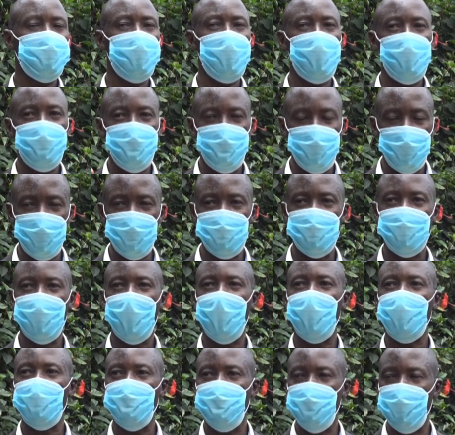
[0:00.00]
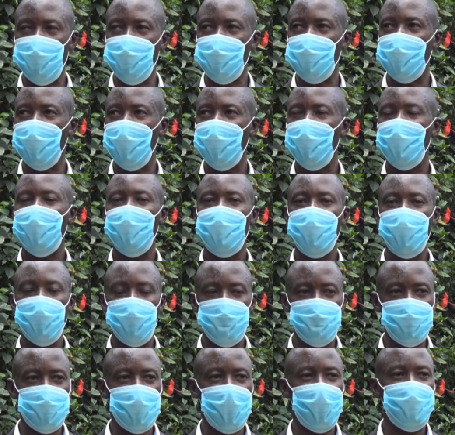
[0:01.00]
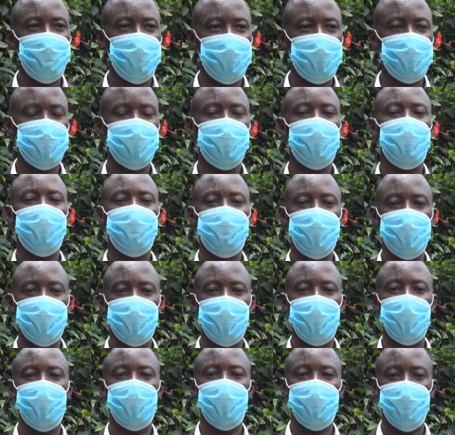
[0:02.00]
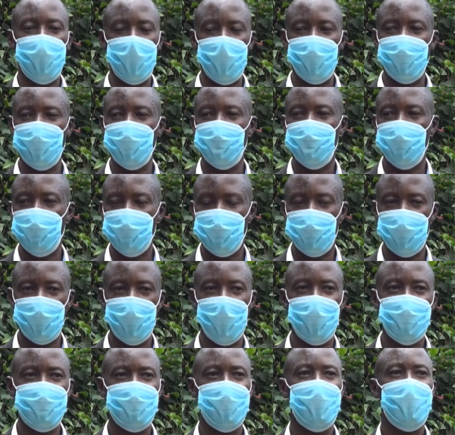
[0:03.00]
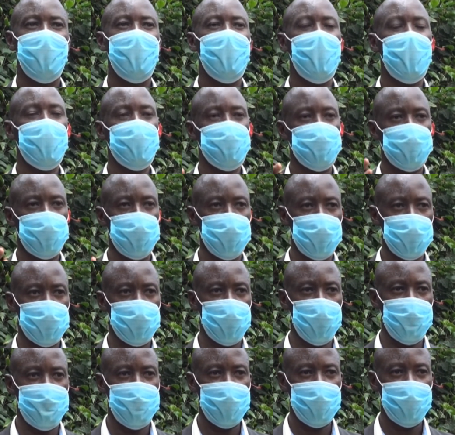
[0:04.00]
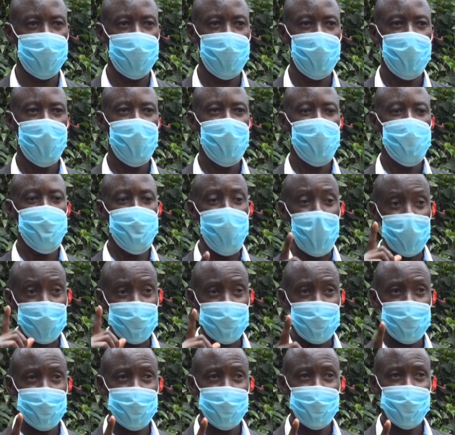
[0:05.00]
to enforce and monitor the observance of the standard operating procedures as schools open. But